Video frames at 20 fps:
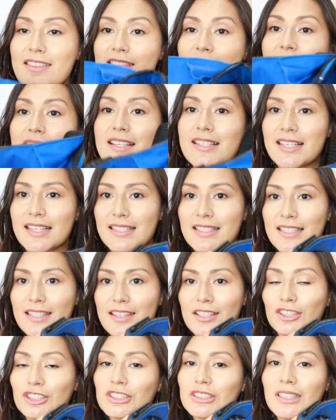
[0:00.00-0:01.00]
That is it.
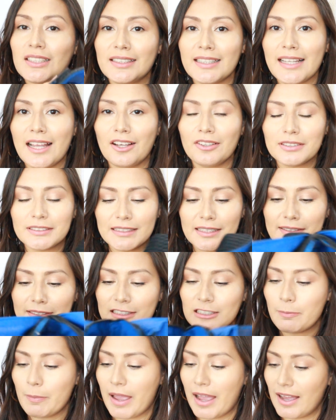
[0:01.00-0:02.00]
There's nothing else in
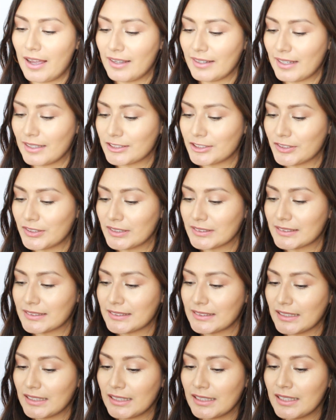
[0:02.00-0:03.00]
this bag. As you can
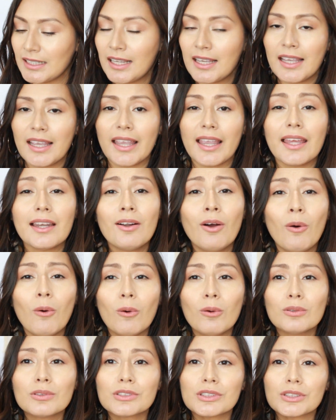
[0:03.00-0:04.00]
see, it
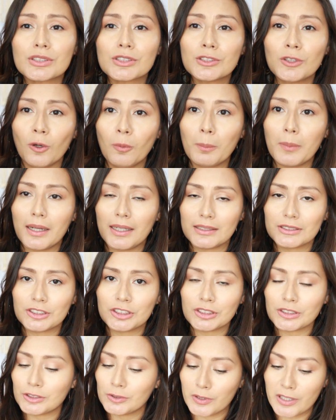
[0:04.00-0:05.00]
holds so
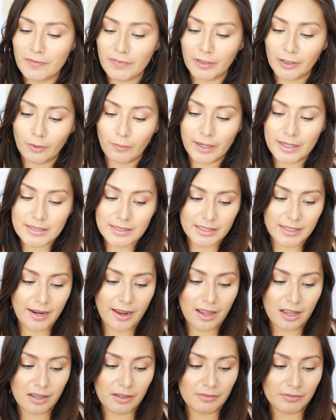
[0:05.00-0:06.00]
much. So even though I did
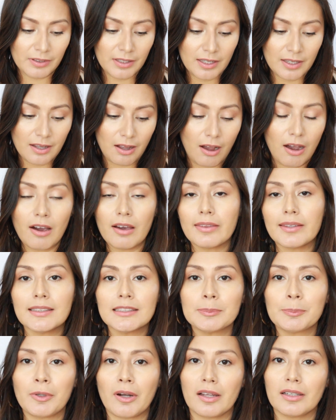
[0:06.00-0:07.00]
have all
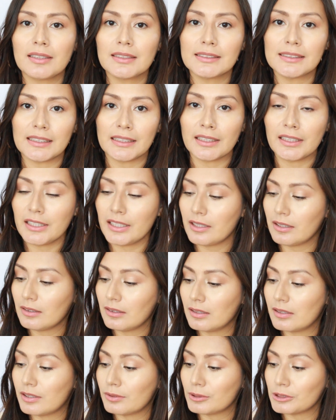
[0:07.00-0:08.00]
this product in
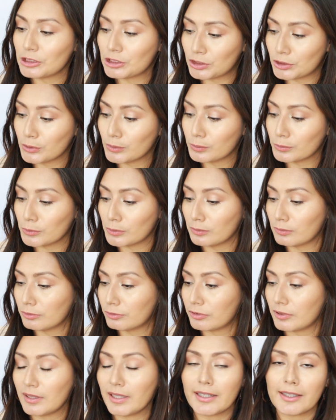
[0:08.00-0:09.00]
here, there was still room
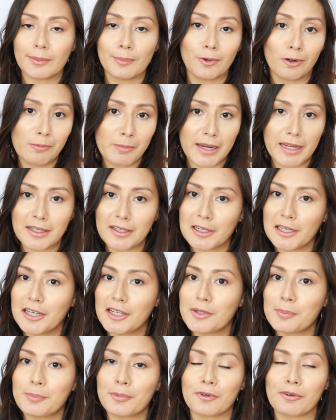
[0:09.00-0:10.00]
for like more
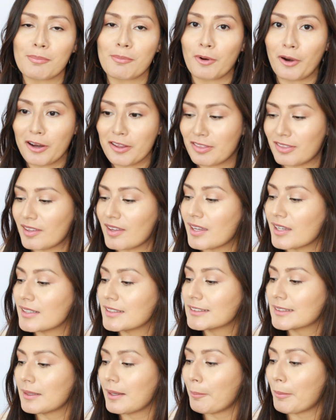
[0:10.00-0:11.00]
makeup or more
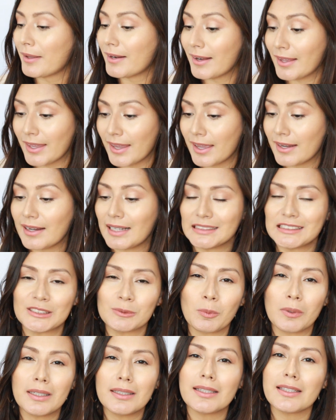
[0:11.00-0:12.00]
things. But again, I
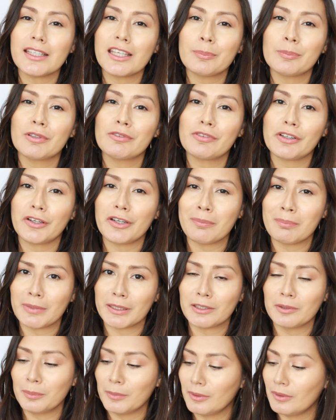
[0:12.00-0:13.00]
just wanted to keep it very
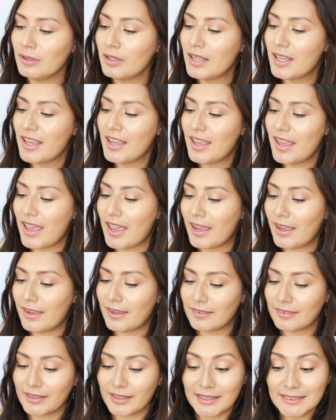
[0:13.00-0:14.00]
minimal.
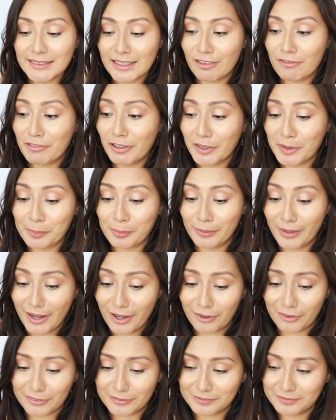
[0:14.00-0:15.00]
And like I said, I'm very
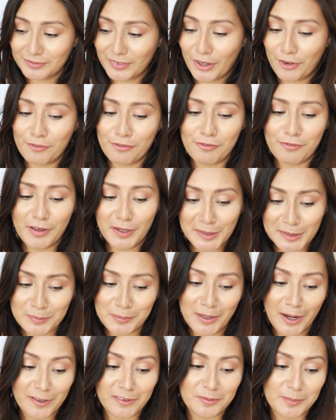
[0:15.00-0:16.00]
proud
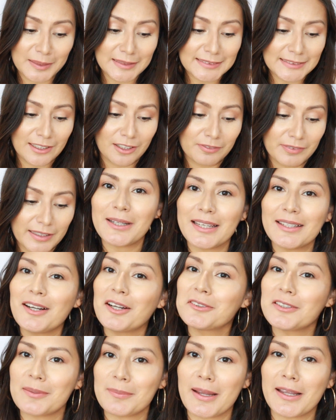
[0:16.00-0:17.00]
of myself. Like,
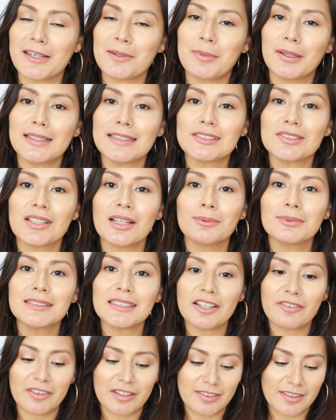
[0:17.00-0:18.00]
all right, my honey bunny, so that
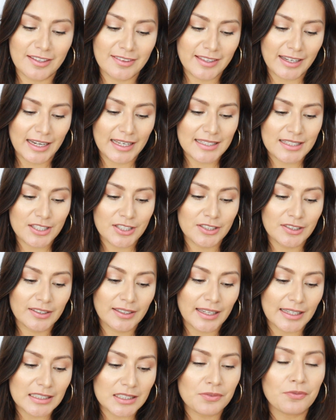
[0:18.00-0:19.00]
was everything that I
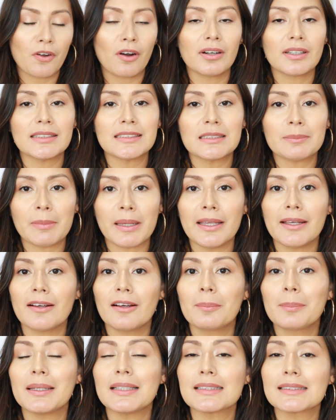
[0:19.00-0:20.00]
took as far as
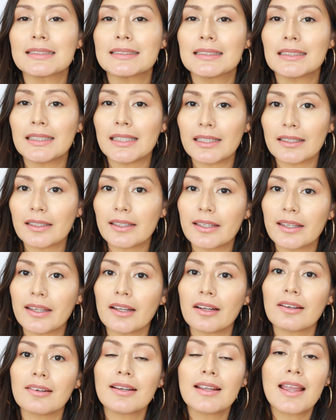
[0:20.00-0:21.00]
makeup and
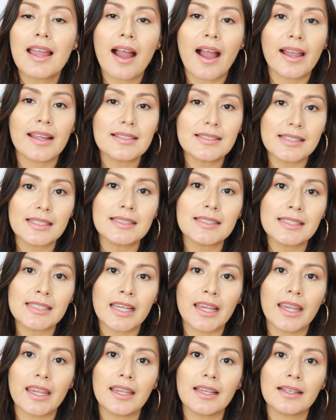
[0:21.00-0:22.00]
skincare. I did
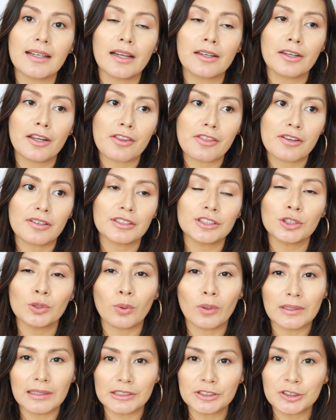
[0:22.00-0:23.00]
take another
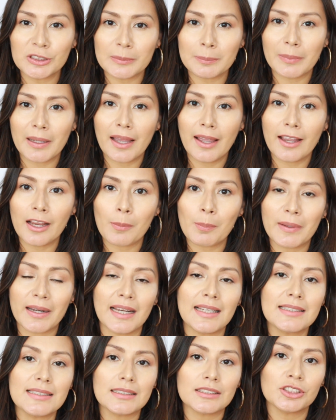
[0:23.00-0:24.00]
toiletry bag, but
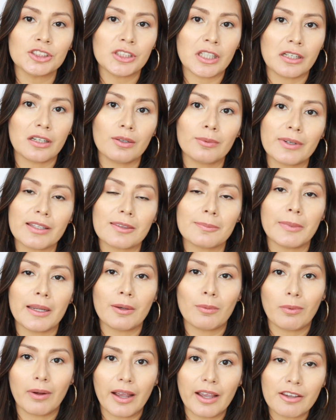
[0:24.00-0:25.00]
I did share it with my
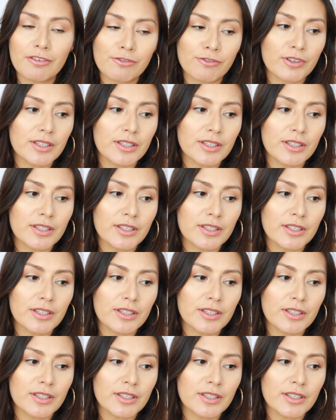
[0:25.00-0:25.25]
wife.